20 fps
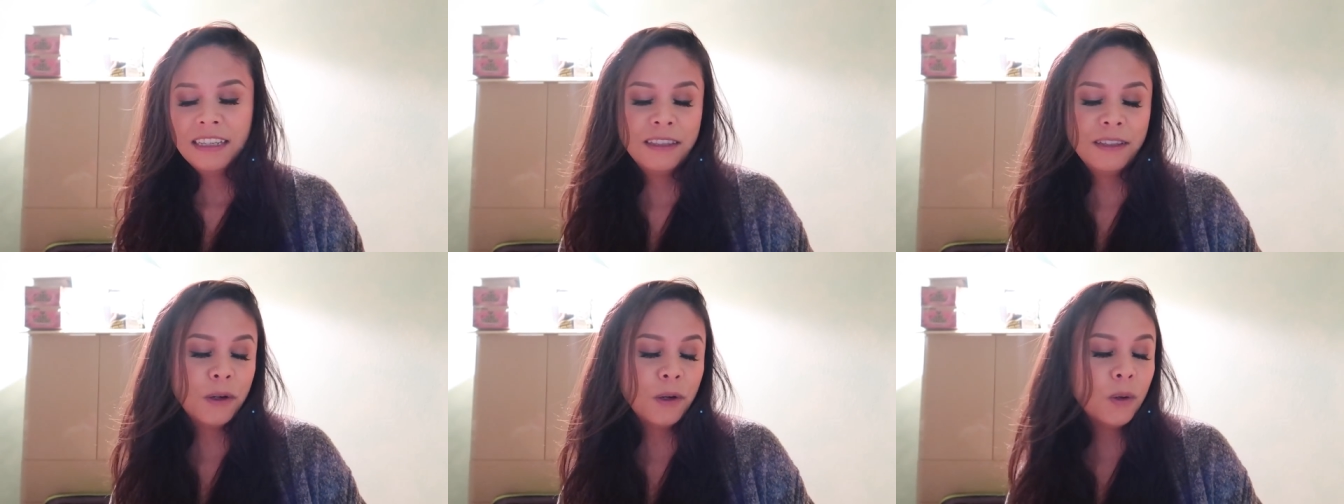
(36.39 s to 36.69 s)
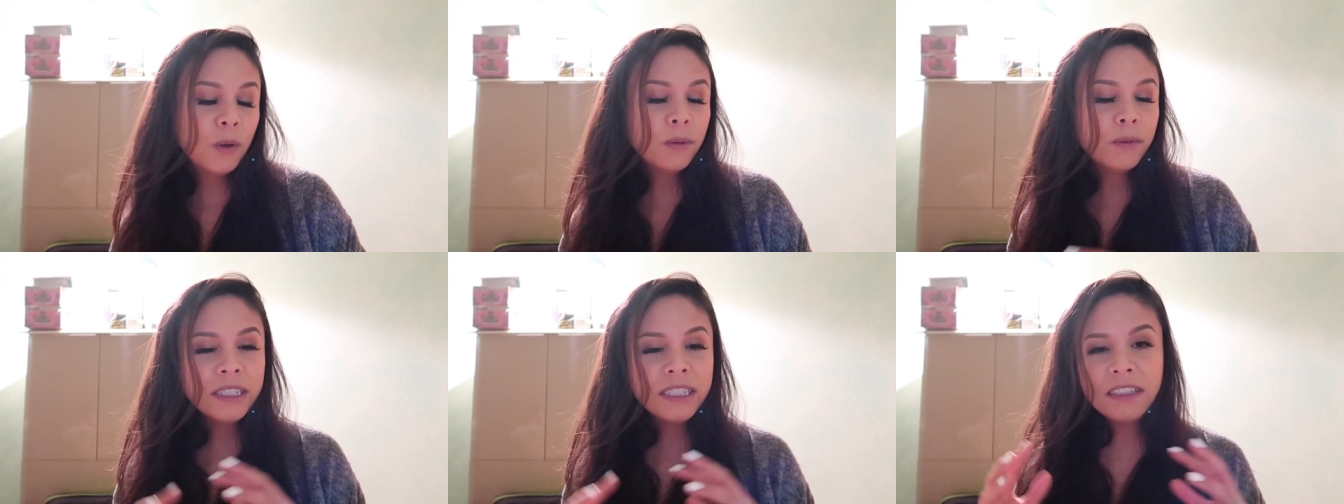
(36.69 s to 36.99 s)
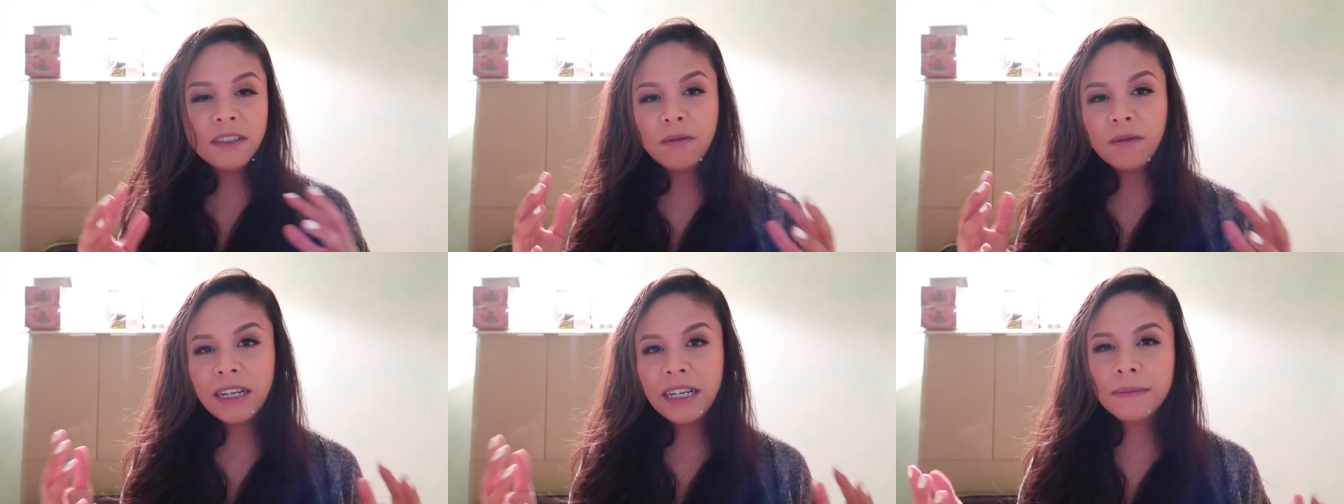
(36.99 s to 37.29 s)
the whole
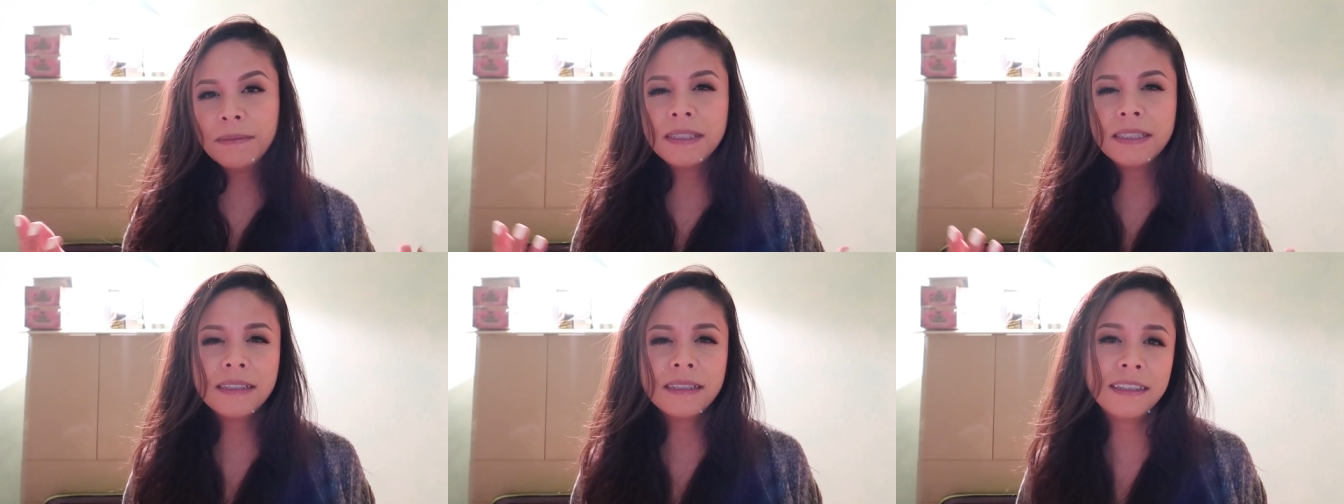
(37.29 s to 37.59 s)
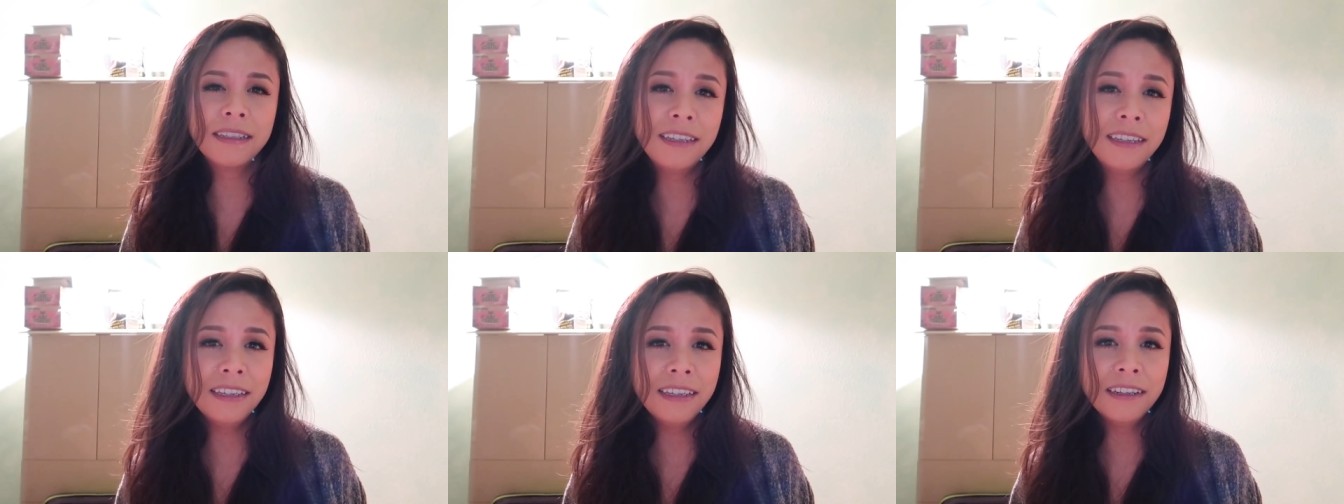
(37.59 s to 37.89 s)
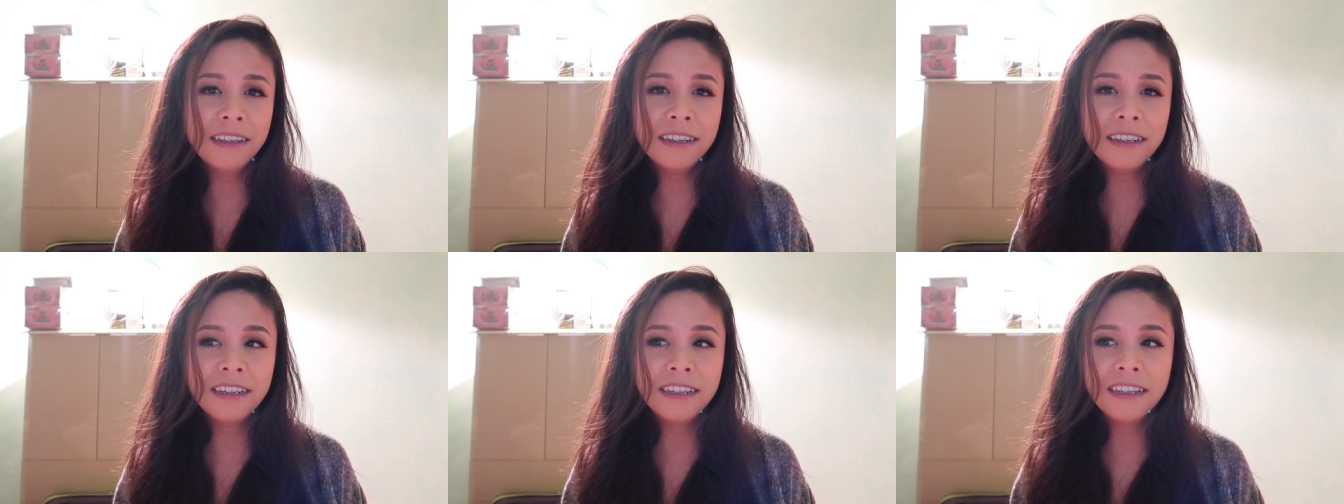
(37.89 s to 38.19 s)
reason why I'm still
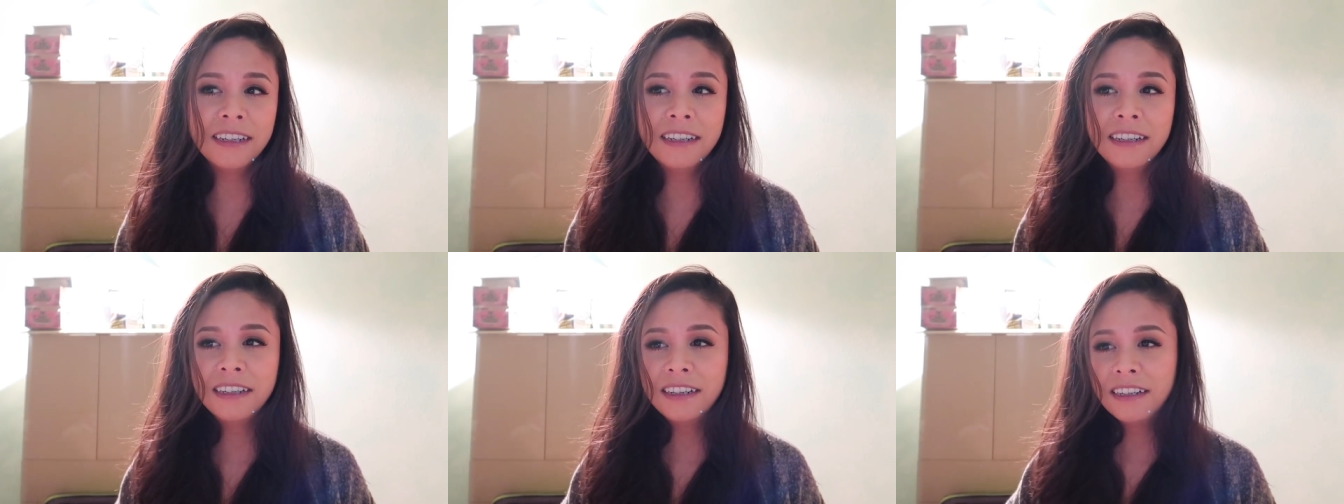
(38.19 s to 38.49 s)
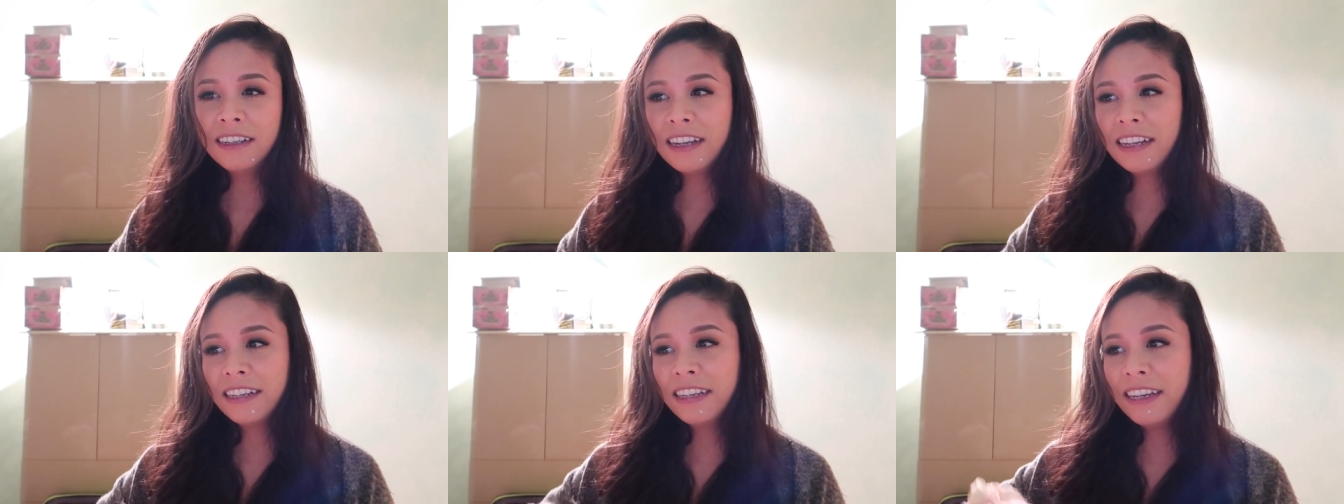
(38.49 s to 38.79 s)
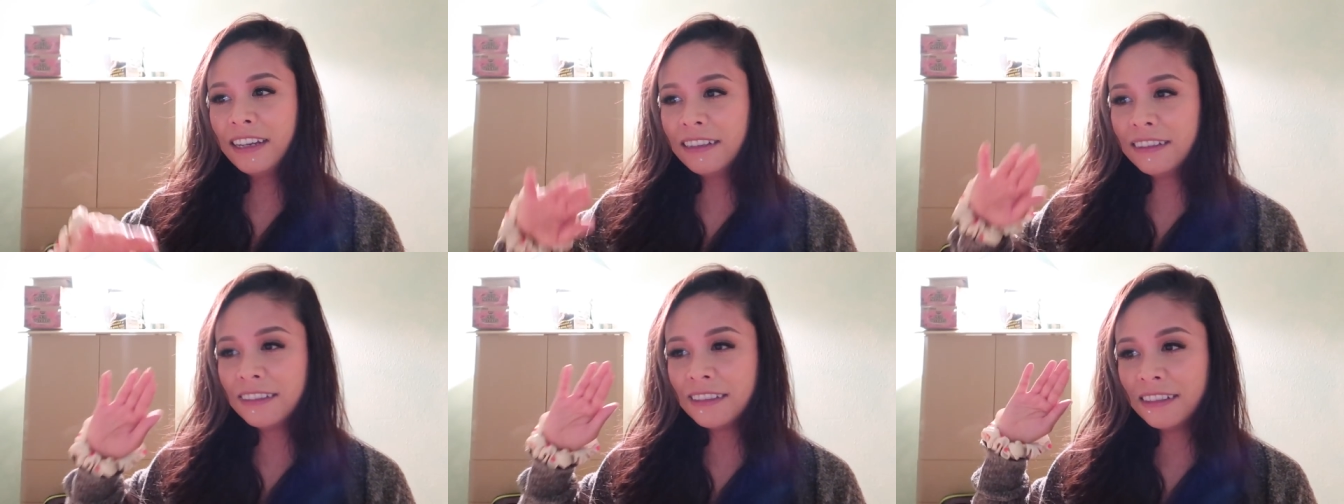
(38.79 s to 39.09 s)
here and
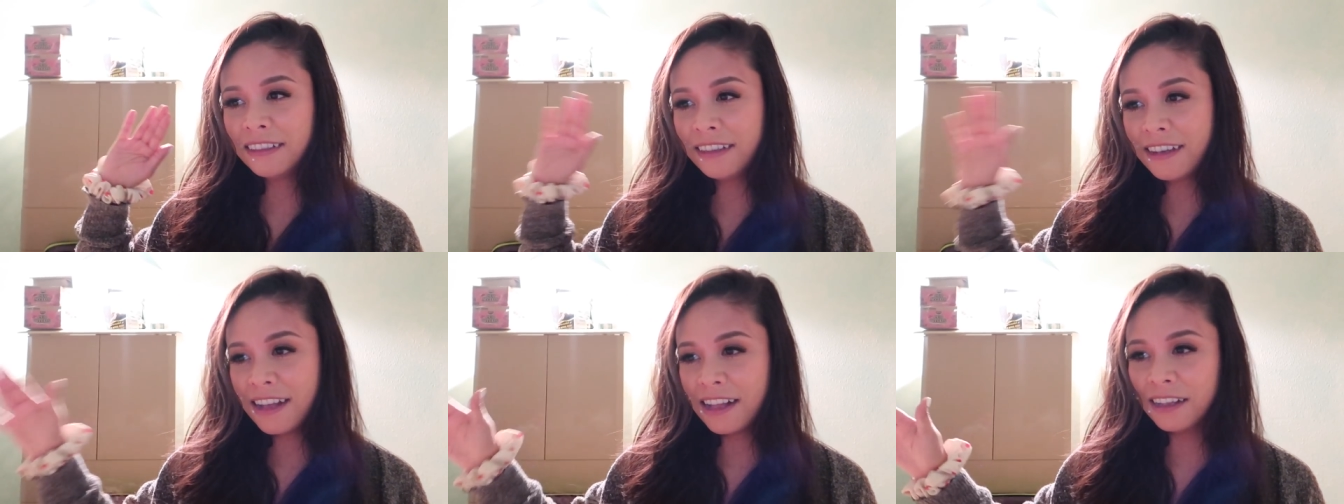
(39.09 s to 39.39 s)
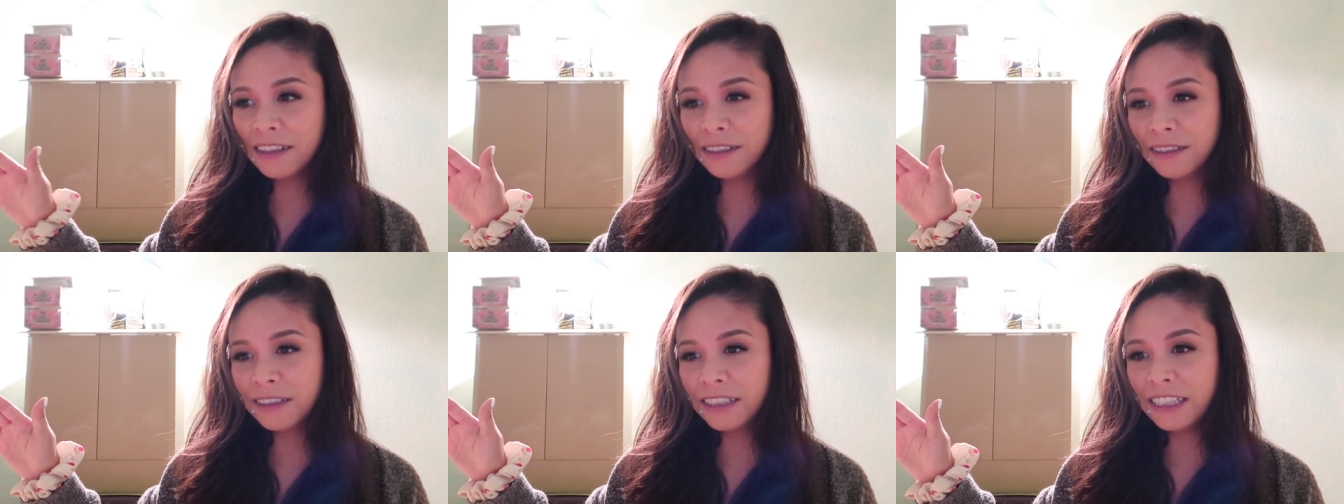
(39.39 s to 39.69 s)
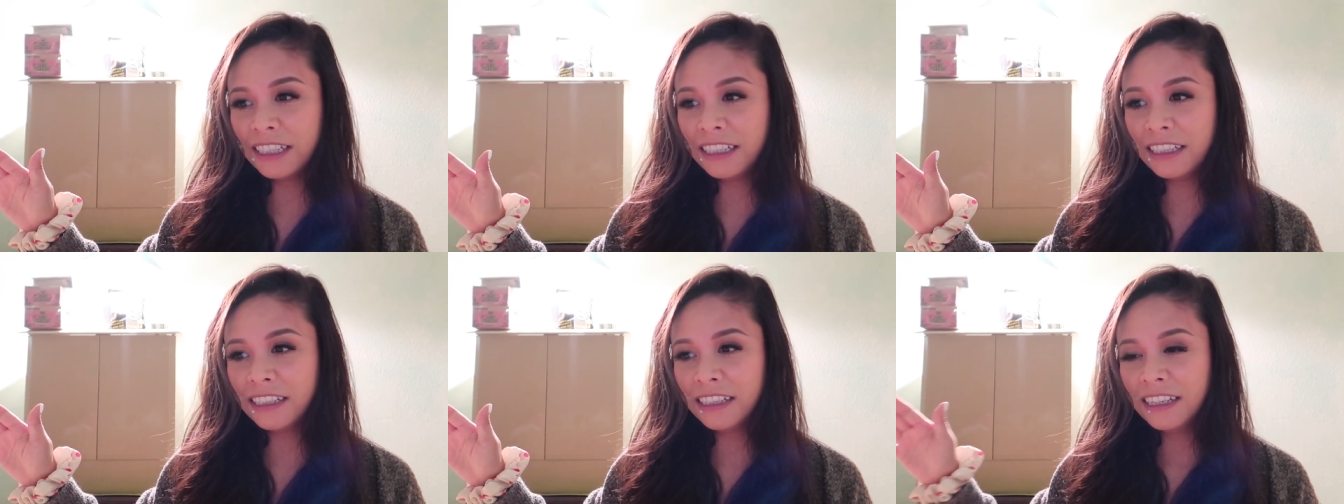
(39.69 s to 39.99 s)
Kale is in
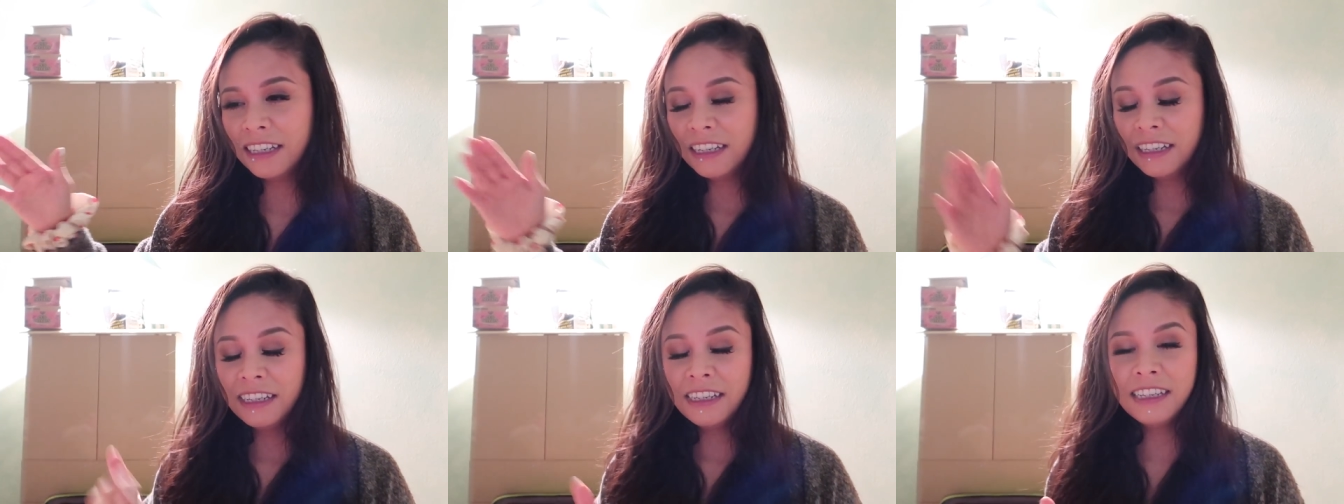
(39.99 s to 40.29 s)
Calgary